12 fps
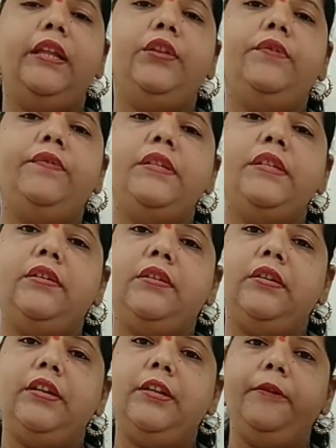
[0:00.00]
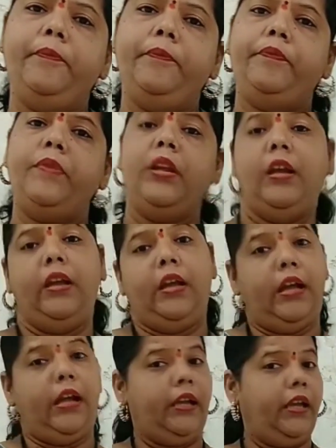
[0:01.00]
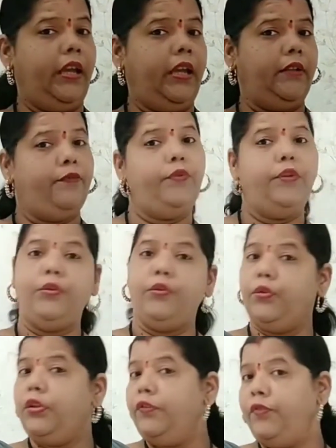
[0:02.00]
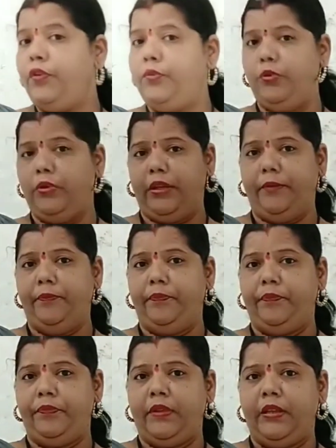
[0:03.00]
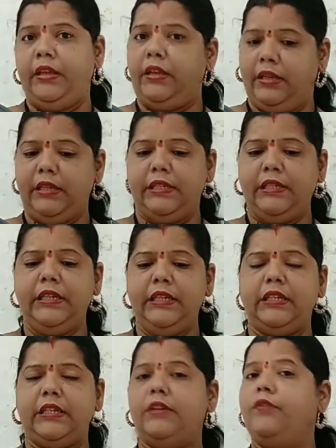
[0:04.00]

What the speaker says: length of a circle. Again, we know the formula, isn't it?